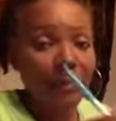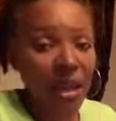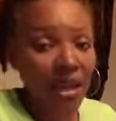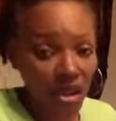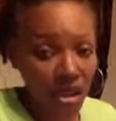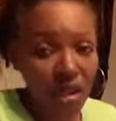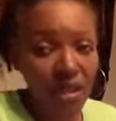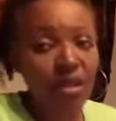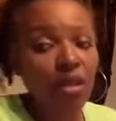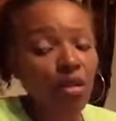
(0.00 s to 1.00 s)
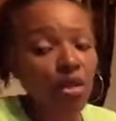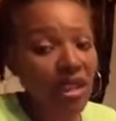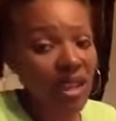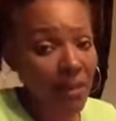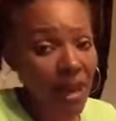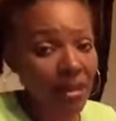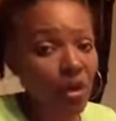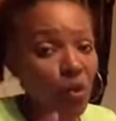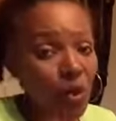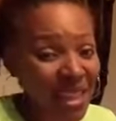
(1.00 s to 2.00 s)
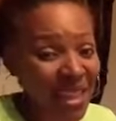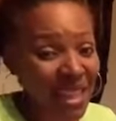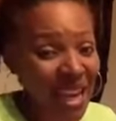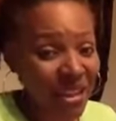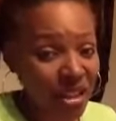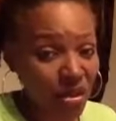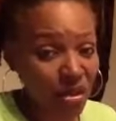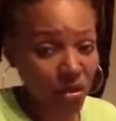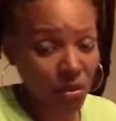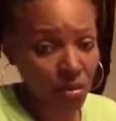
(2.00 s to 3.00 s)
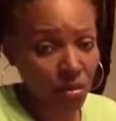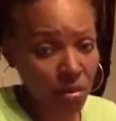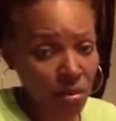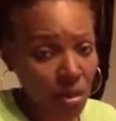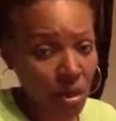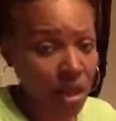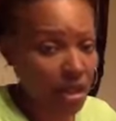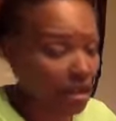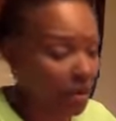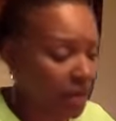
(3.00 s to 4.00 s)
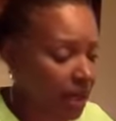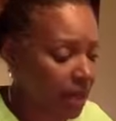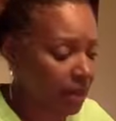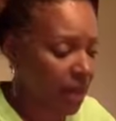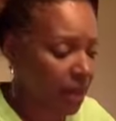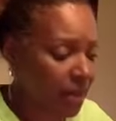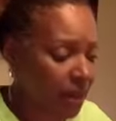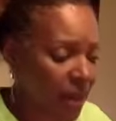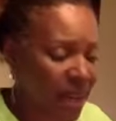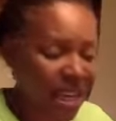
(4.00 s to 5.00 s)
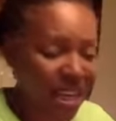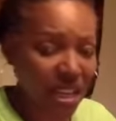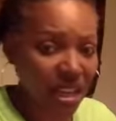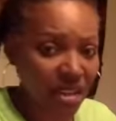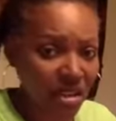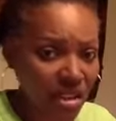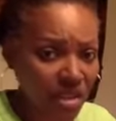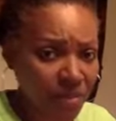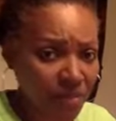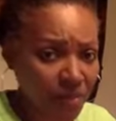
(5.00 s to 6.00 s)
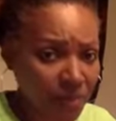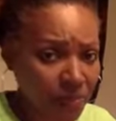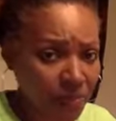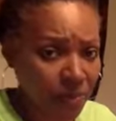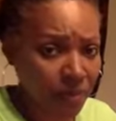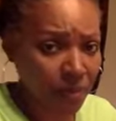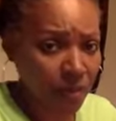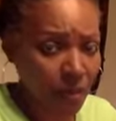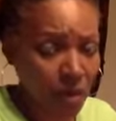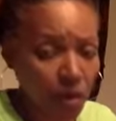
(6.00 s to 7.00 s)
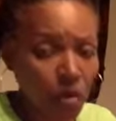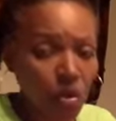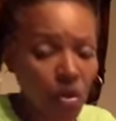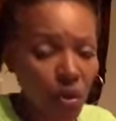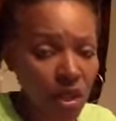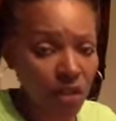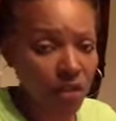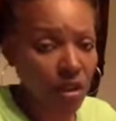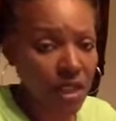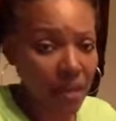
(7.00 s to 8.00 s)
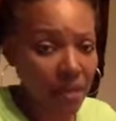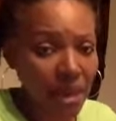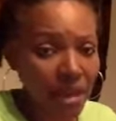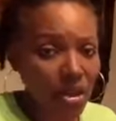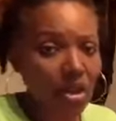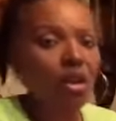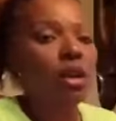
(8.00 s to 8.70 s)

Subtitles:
measure is usually about the width that I do. So that should be maybe about 1 inch. So if you do the width of your tape measure,